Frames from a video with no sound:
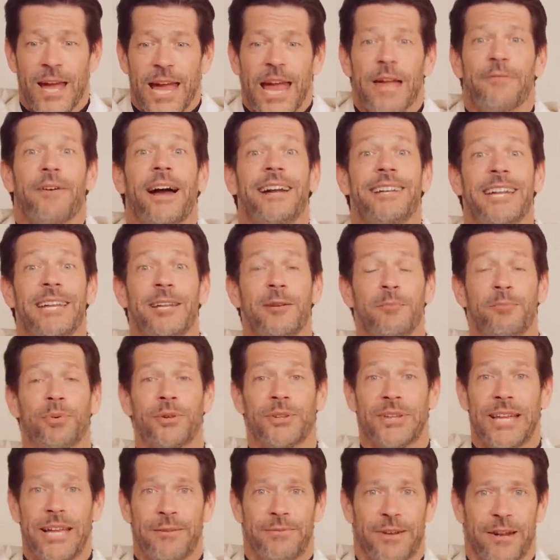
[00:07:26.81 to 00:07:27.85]
If I didn't
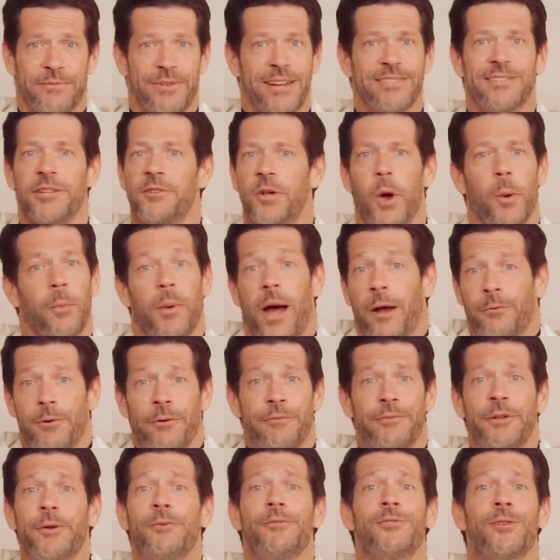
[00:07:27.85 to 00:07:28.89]
believe it, if I said, nope, I
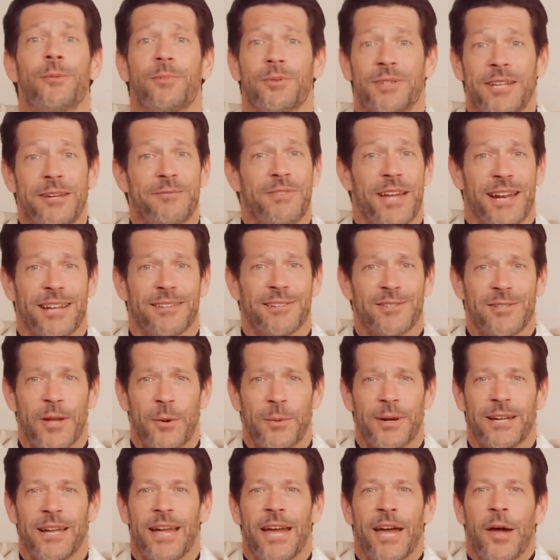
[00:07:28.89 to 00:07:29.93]
refuse to believe that it's
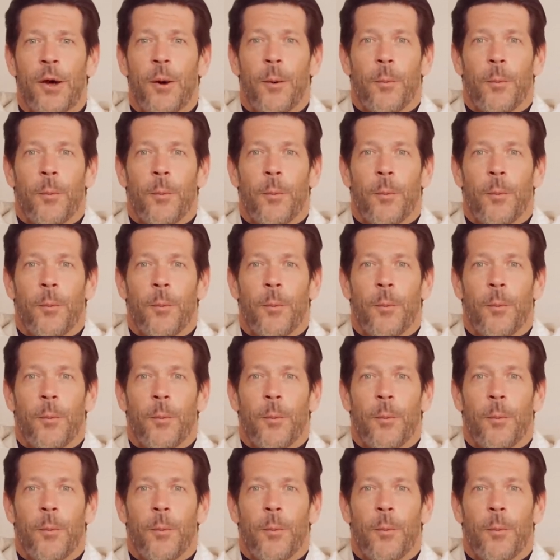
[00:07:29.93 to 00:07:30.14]
snowing,